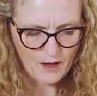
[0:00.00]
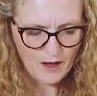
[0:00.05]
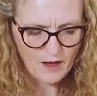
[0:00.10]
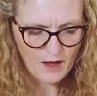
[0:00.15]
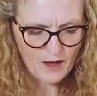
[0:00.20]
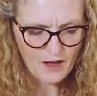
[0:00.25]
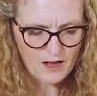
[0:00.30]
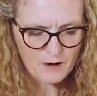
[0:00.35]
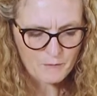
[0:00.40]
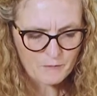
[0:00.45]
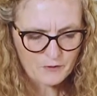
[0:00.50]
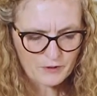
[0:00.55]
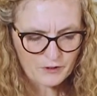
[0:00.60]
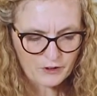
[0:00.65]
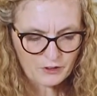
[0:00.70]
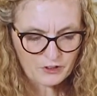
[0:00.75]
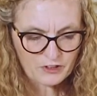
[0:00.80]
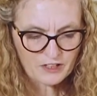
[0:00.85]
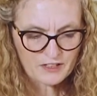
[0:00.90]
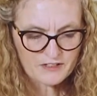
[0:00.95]
A
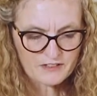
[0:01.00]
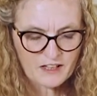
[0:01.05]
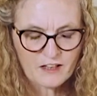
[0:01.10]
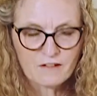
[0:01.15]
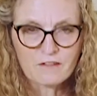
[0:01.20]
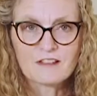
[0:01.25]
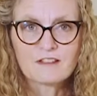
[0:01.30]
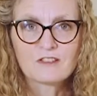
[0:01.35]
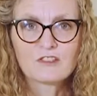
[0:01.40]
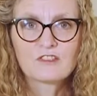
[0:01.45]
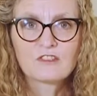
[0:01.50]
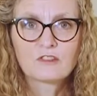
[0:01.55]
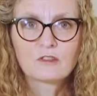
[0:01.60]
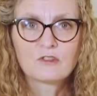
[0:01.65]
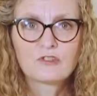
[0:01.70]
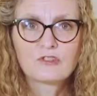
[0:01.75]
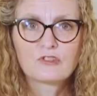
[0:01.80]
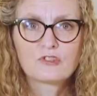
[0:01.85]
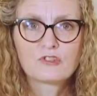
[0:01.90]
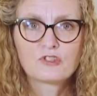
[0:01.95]
good idea is just to
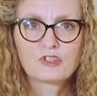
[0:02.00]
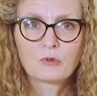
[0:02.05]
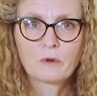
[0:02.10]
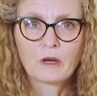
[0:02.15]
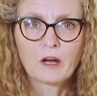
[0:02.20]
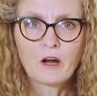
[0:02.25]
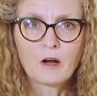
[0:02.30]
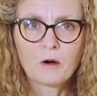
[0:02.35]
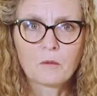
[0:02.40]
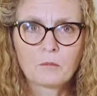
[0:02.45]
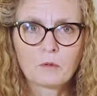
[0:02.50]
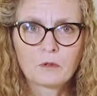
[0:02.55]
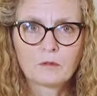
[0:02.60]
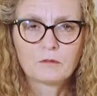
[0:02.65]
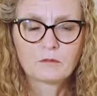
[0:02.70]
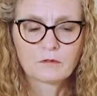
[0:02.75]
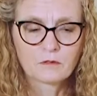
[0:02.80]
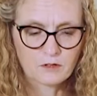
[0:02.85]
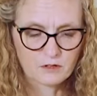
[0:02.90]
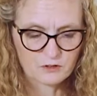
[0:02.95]
stew it up.
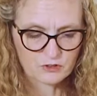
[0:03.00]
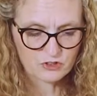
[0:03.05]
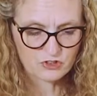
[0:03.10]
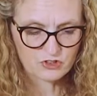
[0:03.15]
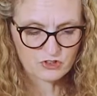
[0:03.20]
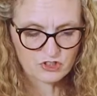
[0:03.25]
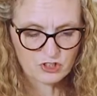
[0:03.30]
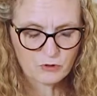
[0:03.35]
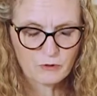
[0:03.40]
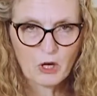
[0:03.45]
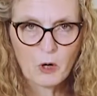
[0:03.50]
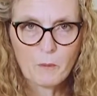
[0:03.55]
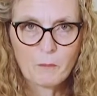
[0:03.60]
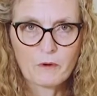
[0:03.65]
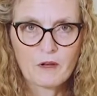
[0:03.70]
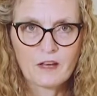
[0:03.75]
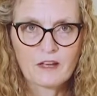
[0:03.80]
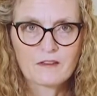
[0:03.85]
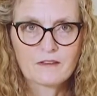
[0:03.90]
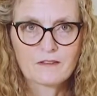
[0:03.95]
Just stew it up
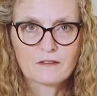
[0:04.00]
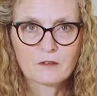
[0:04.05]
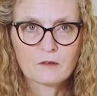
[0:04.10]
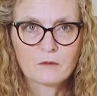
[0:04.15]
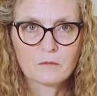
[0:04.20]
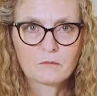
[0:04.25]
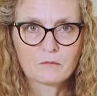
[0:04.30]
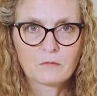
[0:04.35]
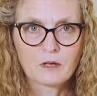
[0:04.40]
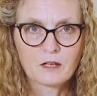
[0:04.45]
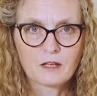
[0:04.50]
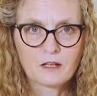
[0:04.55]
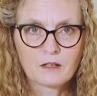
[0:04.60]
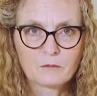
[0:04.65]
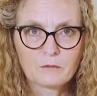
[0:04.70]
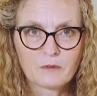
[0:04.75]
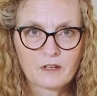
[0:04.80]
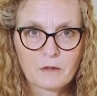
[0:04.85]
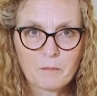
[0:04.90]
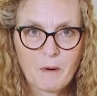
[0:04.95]
in
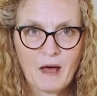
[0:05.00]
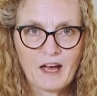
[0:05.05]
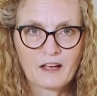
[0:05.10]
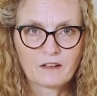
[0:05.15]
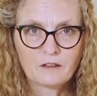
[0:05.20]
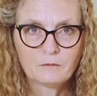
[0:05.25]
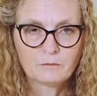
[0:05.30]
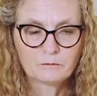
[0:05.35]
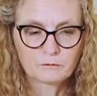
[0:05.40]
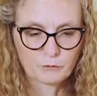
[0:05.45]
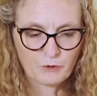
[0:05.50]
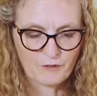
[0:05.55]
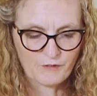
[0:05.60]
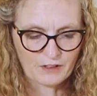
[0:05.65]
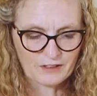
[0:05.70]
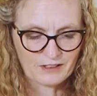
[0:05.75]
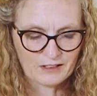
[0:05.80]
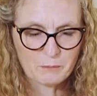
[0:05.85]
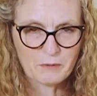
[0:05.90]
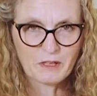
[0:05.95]
in a pan with a
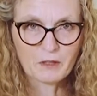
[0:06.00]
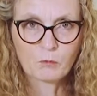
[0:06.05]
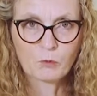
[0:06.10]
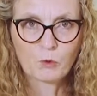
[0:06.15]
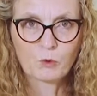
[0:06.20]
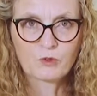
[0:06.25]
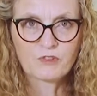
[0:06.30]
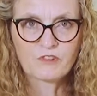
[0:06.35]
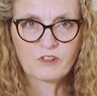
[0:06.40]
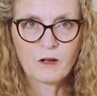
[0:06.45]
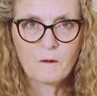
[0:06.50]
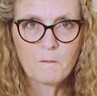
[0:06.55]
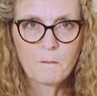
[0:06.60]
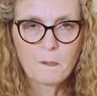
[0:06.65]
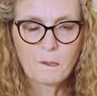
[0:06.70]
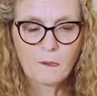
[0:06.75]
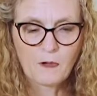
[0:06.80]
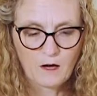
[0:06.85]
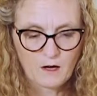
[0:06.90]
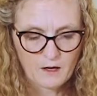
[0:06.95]
little bit of water.
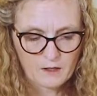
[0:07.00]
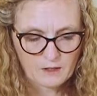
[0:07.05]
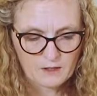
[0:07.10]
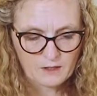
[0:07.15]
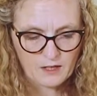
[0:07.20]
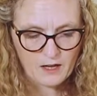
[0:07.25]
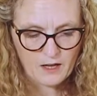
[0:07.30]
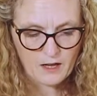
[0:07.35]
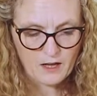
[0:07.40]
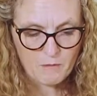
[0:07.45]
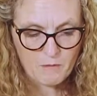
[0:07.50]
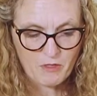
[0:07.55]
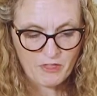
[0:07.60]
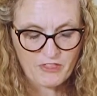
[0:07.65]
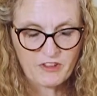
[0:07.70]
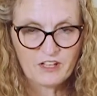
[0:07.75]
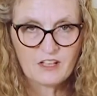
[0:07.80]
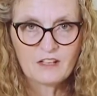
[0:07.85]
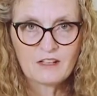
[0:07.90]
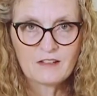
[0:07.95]

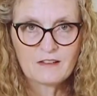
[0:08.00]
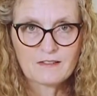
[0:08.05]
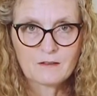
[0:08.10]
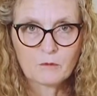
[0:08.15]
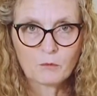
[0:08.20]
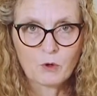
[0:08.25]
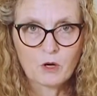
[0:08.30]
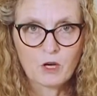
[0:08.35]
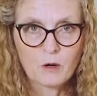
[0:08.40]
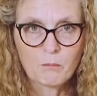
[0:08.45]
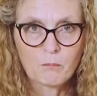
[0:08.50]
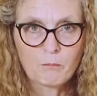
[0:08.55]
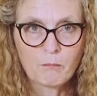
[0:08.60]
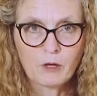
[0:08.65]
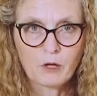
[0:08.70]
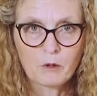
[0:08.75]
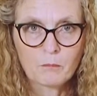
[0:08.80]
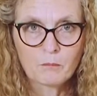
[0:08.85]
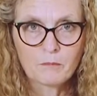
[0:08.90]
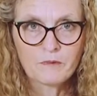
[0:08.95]
These were
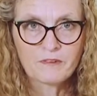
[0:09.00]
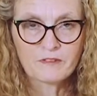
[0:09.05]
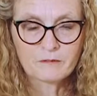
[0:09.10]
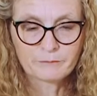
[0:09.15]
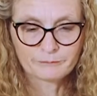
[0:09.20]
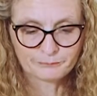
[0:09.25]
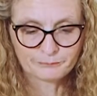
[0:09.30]
plums.